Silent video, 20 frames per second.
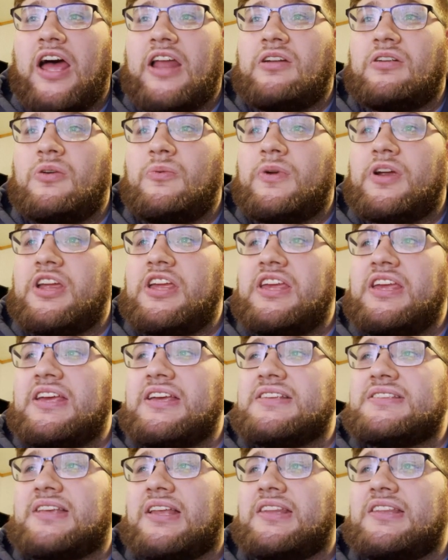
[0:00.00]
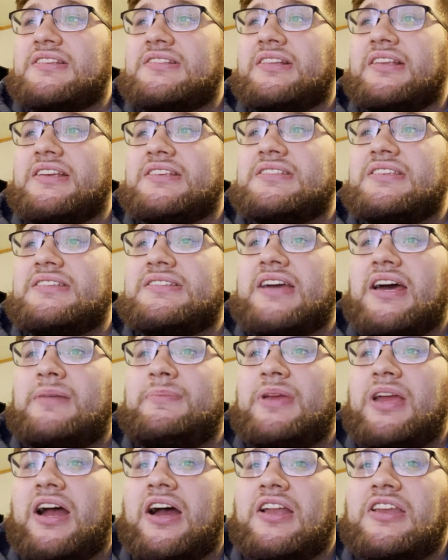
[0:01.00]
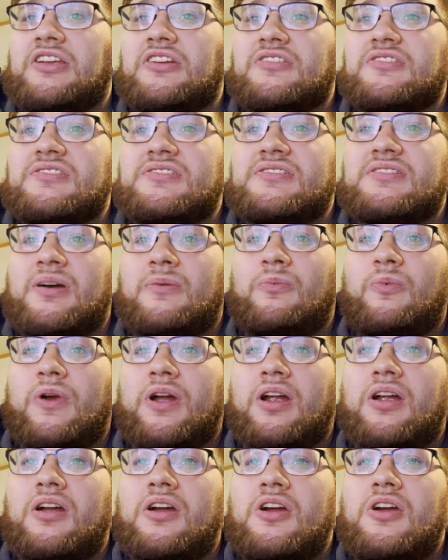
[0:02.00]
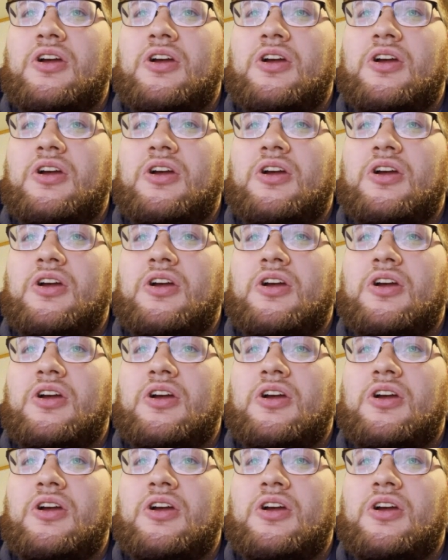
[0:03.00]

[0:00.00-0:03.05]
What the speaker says: I don't know where he is on this list. He's got to be on here somewhere.